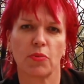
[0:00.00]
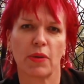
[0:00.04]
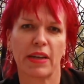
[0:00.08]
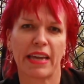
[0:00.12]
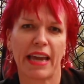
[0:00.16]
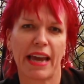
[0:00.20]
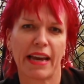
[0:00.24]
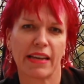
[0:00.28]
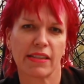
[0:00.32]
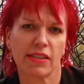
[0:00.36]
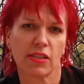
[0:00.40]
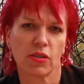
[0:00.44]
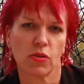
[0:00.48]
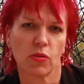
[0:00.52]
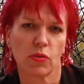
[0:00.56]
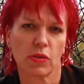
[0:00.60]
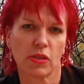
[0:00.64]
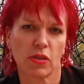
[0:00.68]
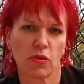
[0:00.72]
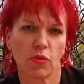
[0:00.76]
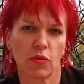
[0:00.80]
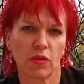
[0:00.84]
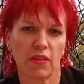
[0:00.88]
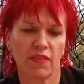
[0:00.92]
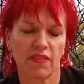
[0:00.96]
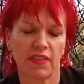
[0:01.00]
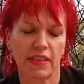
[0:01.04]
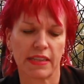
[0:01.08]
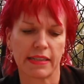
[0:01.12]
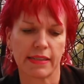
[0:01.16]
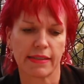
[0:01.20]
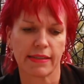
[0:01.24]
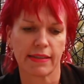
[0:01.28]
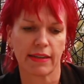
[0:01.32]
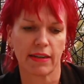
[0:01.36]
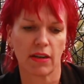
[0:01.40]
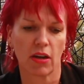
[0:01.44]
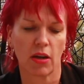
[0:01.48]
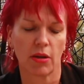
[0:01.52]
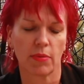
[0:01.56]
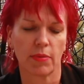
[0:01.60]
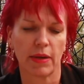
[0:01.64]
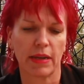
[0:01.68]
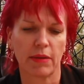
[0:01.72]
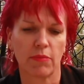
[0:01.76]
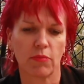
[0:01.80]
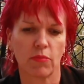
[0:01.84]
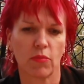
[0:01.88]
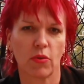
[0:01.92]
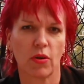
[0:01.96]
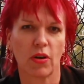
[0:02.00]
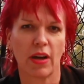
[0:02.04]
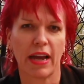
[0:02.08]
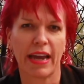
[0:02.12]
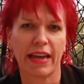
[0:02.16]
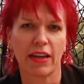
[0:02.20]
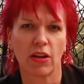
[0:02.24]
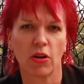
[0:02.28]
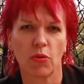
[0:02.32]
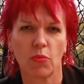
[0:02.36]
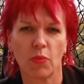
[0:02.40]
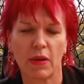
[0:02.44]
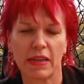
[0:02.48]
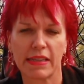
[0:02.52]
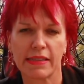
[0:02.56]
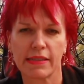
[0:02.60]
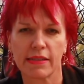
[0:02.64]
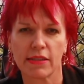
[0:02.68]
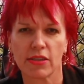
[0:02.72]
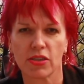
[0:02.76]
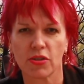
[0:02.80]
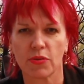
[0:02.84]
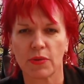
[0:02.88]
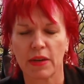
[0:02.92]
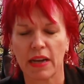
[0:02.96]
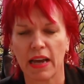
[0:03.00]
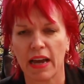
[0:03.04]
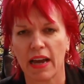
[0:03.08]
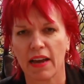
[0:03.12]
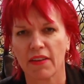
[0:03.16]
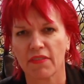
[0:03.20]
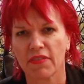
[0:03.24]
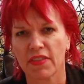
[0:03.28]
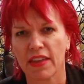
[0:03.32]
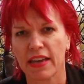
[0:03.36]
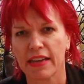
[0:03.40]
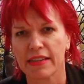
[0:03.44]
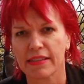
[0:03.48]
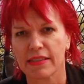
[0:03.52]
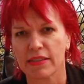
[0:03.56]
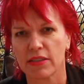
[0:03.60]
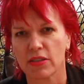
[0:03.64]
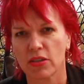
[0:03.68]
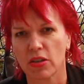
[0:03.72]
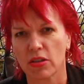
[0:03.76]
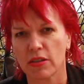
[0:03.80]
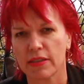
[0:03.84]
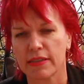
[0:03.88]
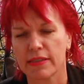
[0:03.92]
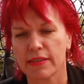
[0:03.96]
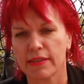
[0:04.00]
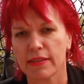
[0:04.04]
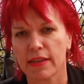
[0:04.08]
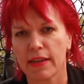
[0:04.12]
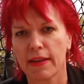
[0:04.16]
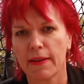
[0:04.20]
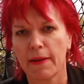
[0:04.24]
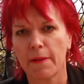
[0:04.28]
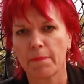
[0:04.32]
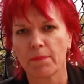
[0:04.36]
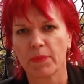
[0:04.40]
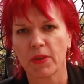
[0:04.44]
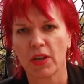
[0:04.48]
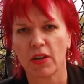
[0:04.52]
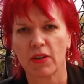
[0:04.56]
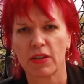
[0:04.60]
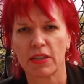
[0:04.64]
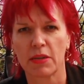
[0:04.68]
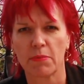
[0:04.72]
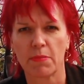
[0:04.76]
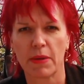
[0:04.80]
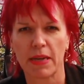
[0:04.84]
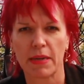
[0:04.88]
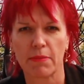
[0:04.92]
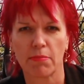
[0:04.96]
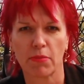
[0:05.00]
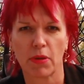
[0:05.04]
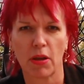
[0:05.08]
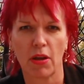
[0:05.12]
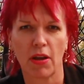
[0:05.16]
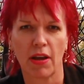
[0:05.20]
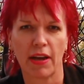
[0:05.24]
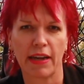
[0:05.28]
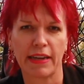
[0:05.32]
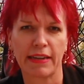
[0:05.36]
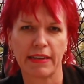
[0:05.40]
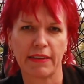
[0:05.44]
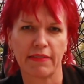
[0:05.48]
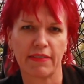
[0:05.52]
We outsource all of this. And I went, well, hang on, where's the $2,500 going to be applied?